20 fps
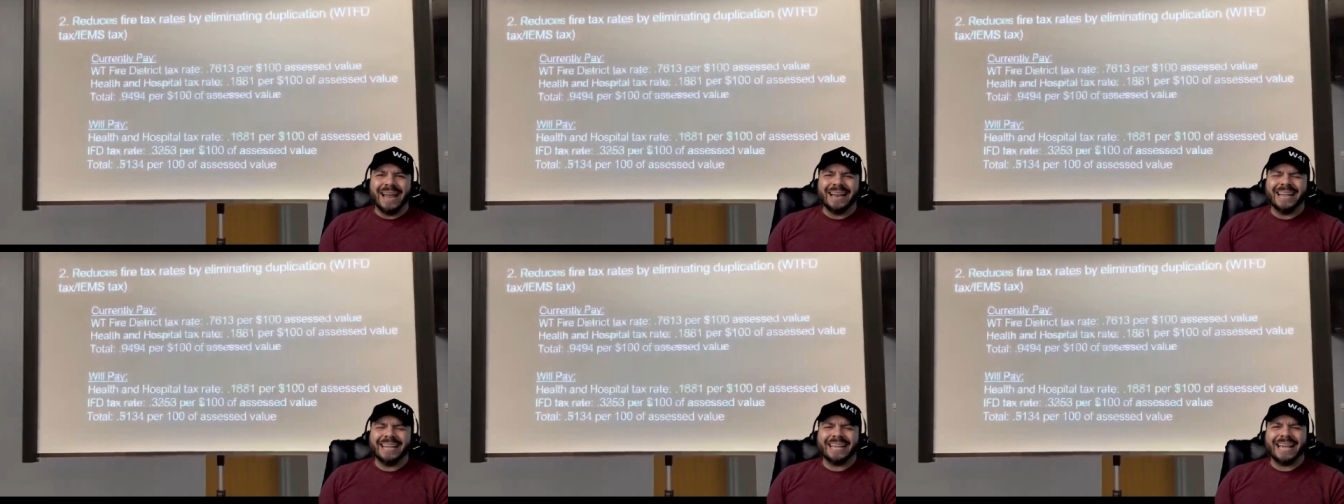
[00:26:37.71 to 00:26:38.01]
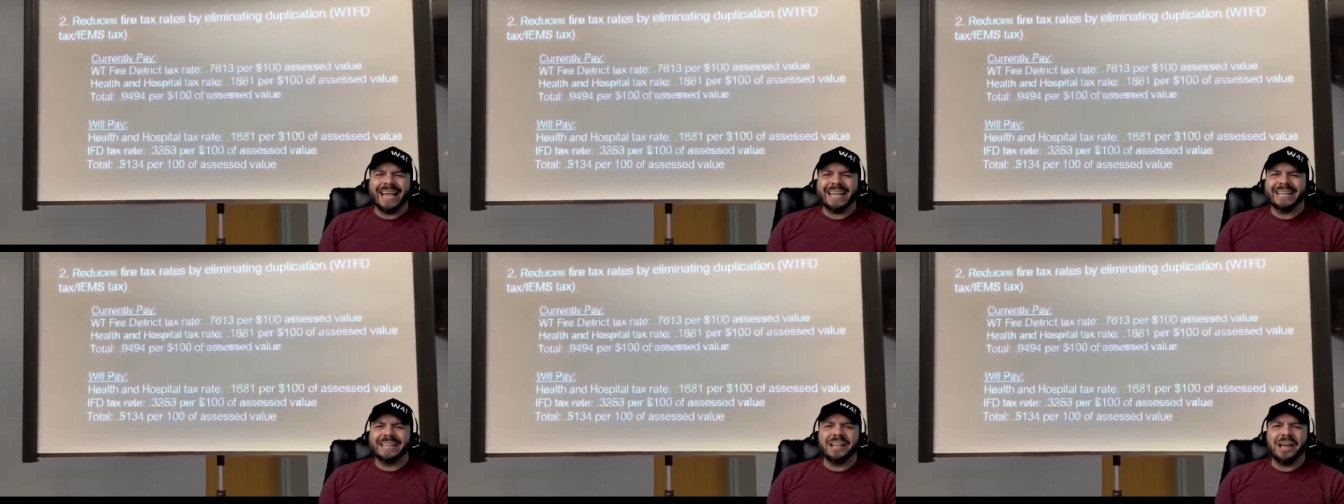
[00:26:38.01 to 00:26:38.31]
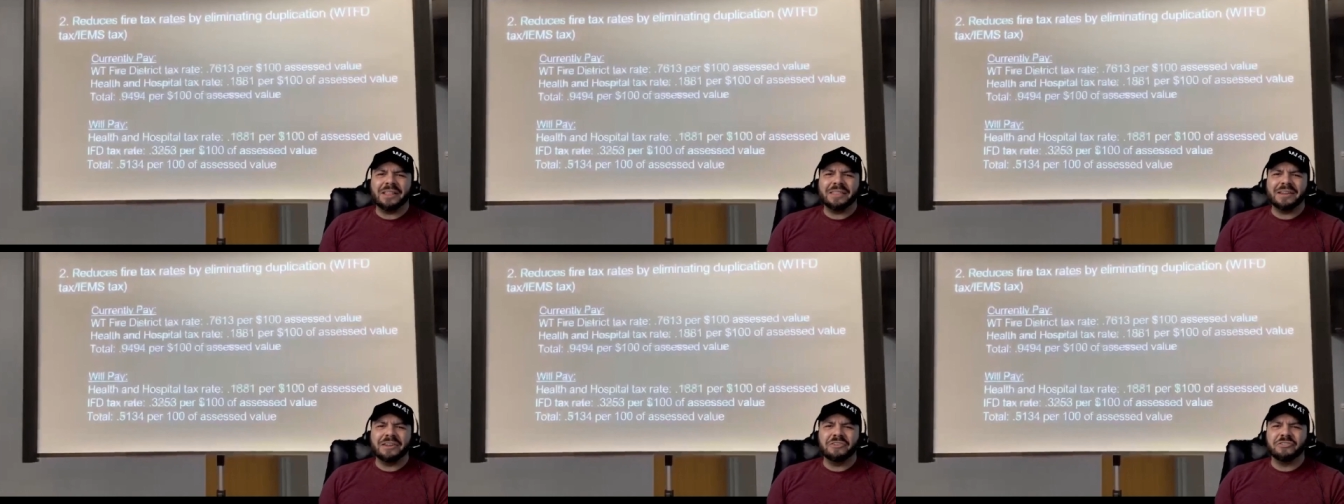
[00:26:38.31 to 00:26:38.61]
This has
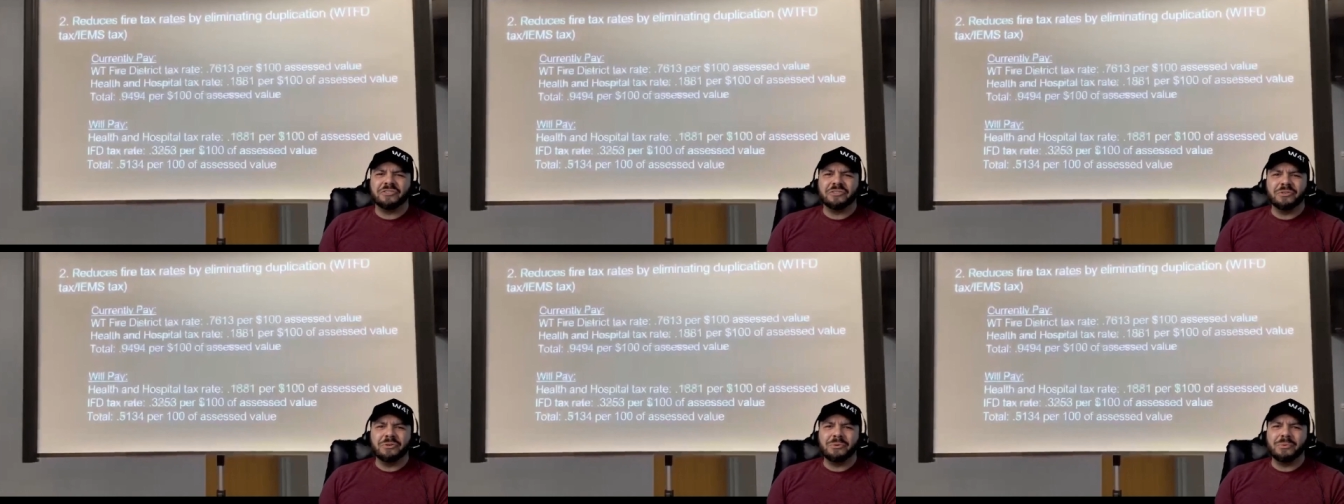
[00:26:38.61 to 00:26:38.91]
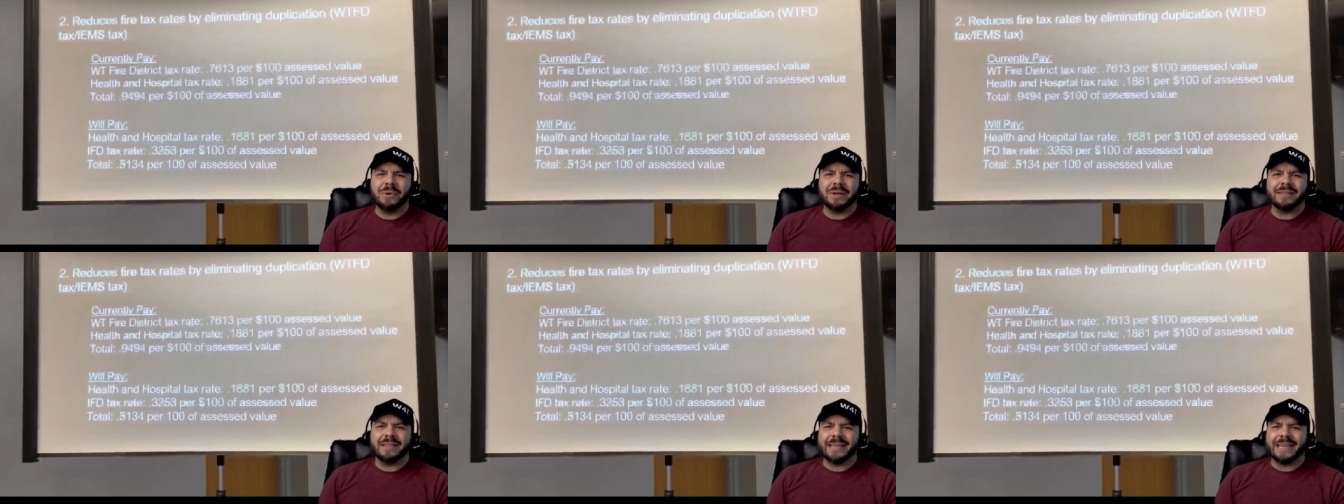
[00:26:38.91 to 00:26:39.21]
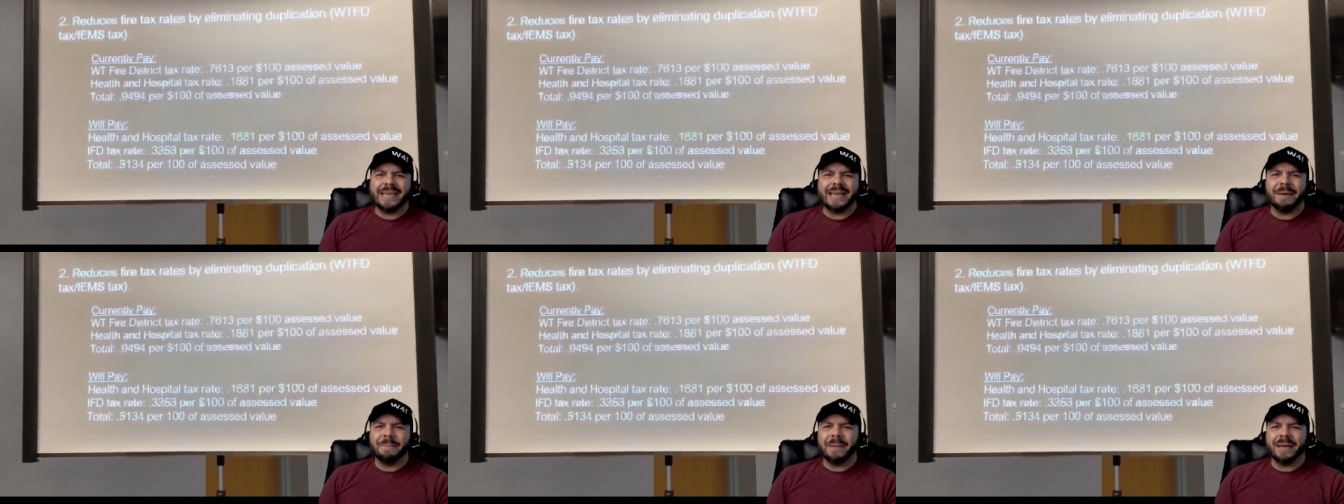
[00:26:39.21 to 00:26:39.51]
nothing to do with
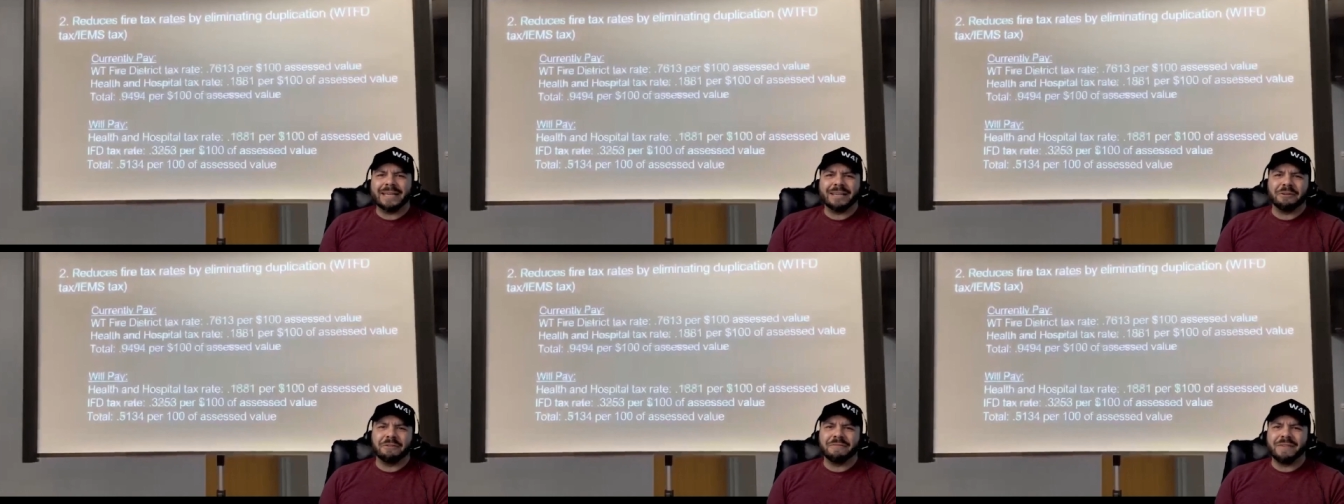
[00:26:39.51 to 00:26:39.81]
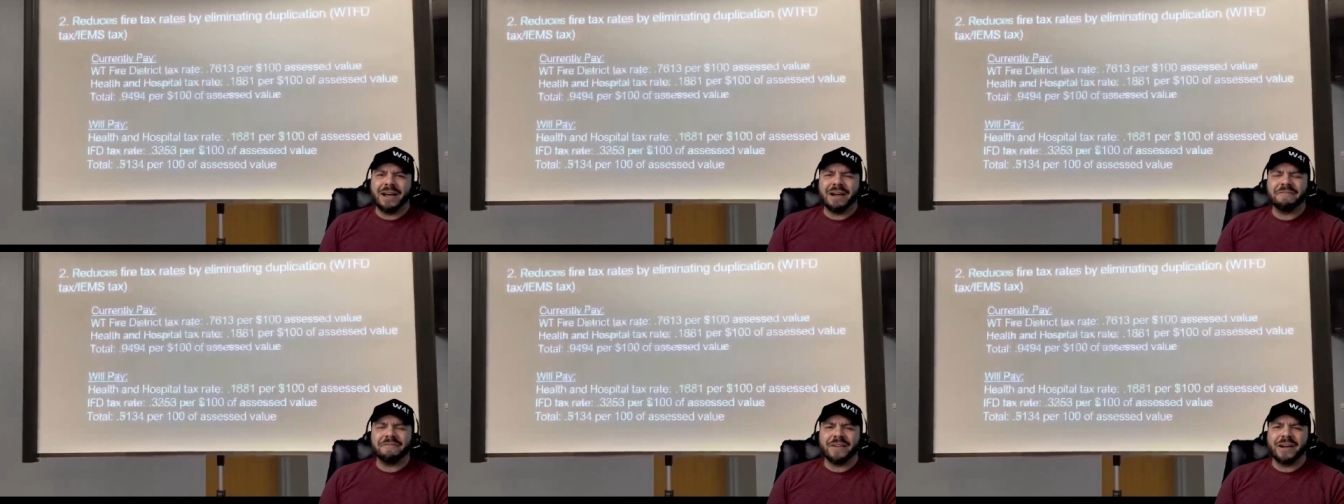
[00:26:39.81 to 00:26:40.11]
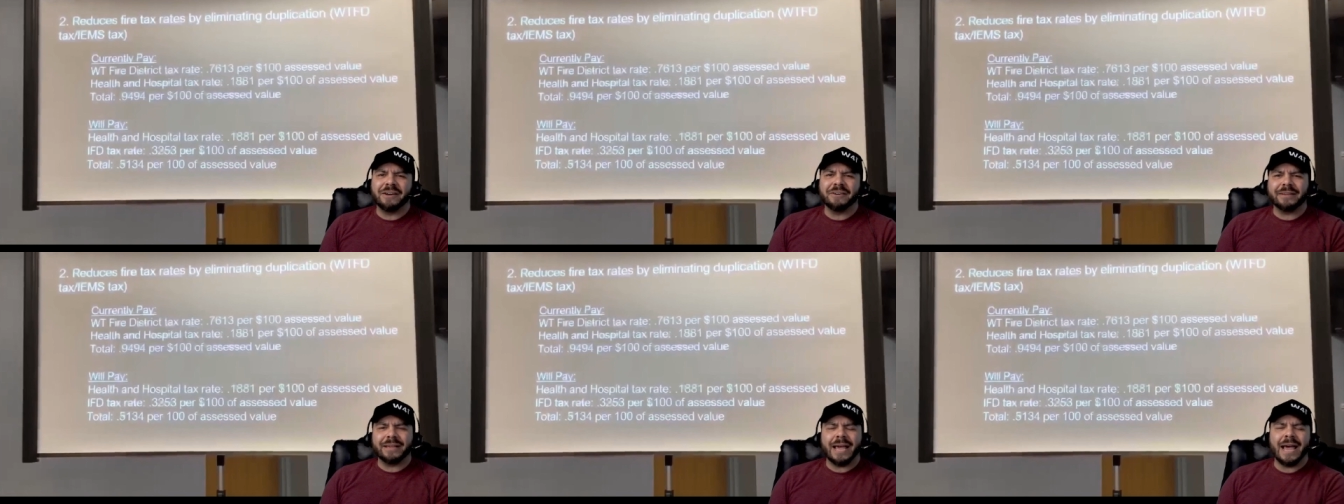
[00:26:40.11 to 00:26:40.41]
the EMS or
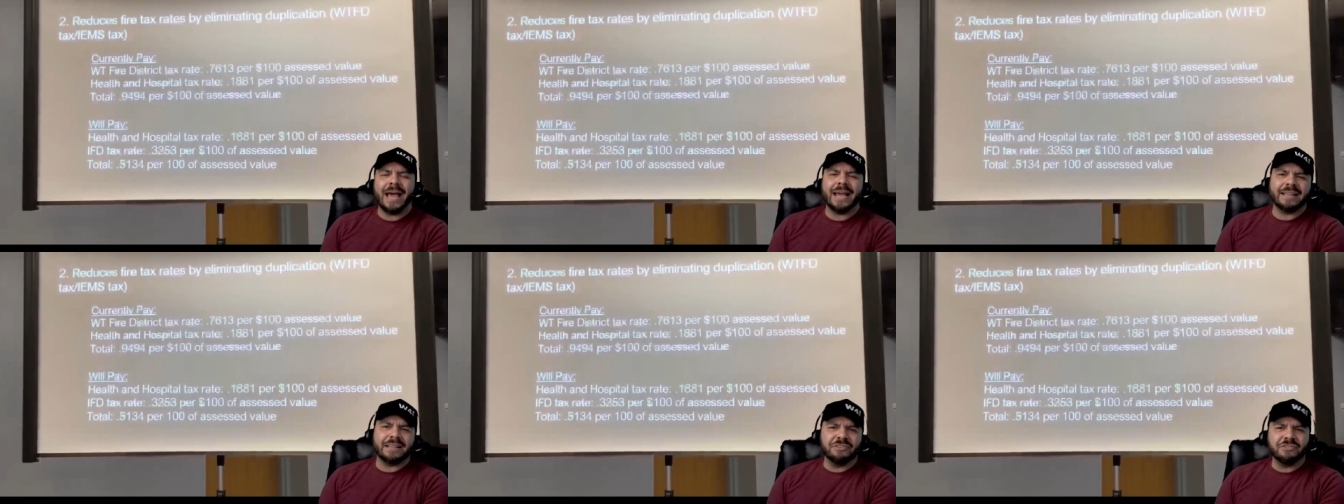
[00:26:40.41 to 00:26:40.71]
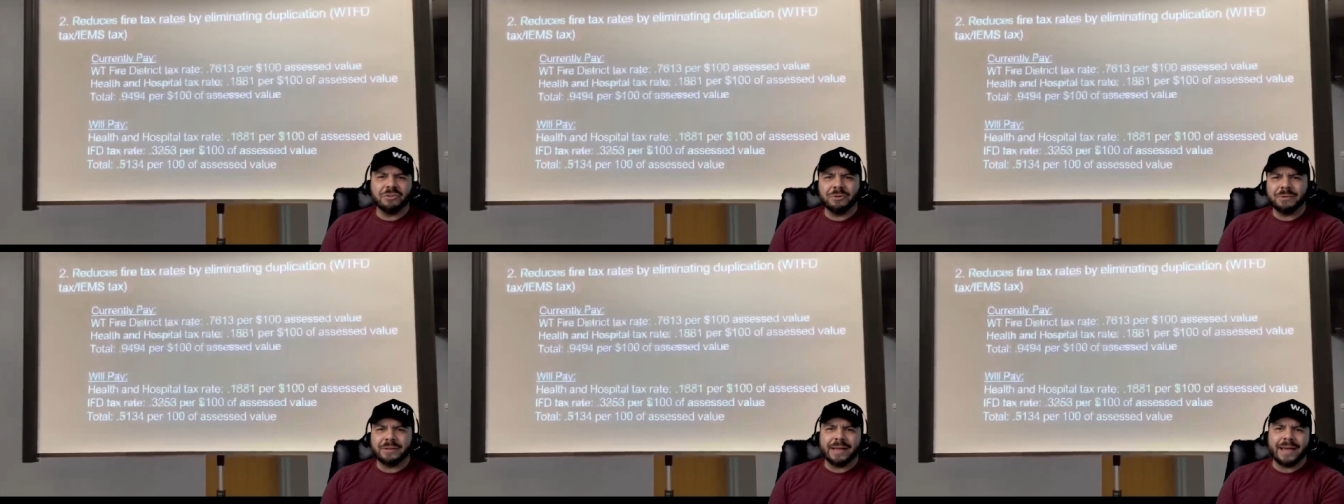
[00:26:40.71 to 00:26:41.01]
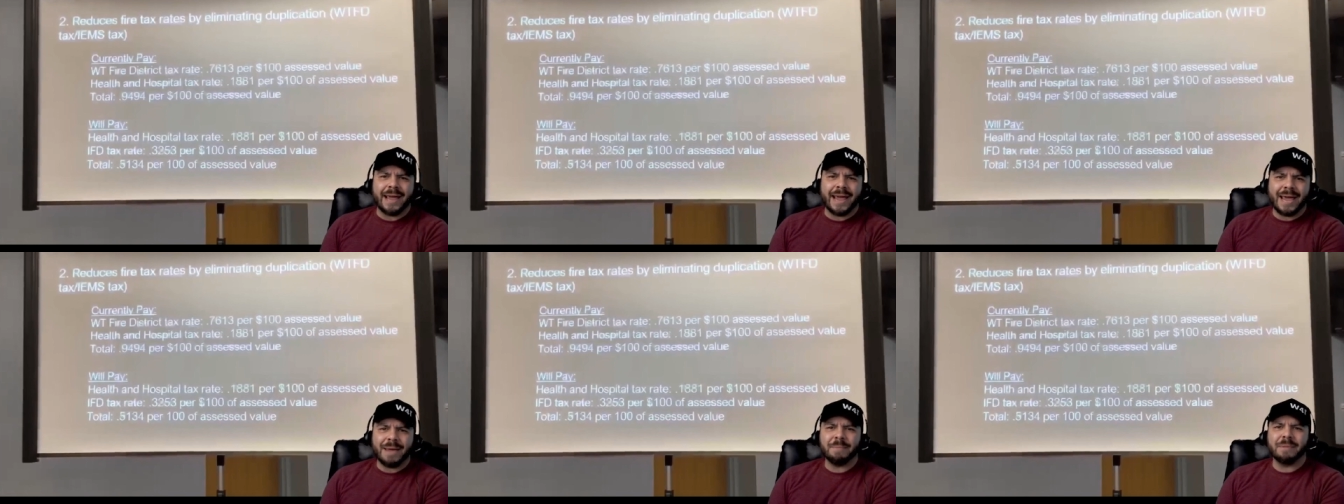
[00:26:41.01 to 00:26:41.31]
firefighters. It has to do with the
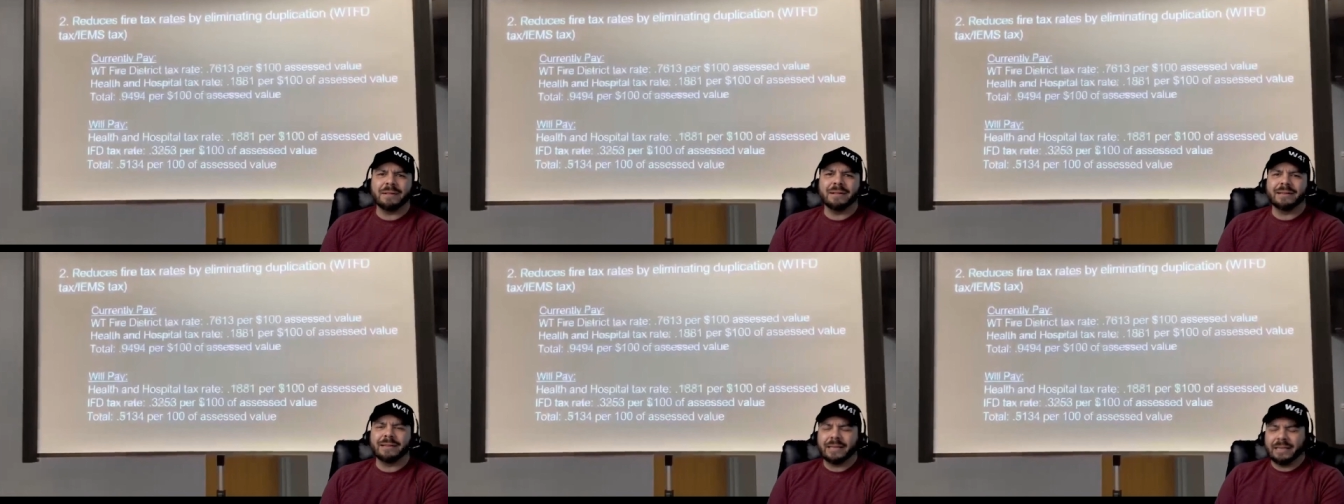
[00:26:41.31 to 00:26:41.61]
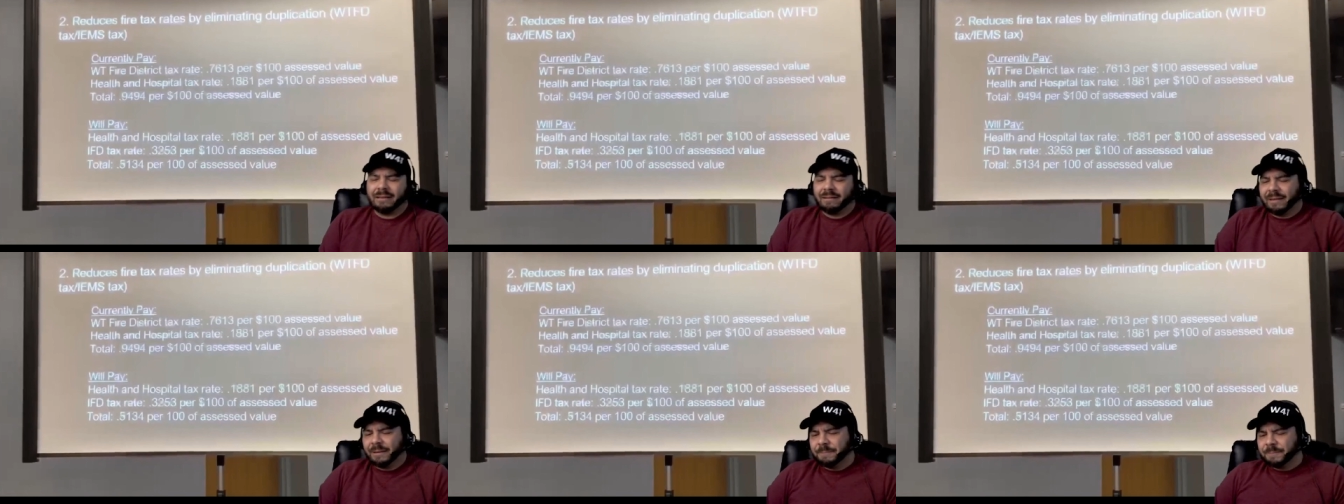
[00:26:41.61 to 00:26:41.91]
ambulances.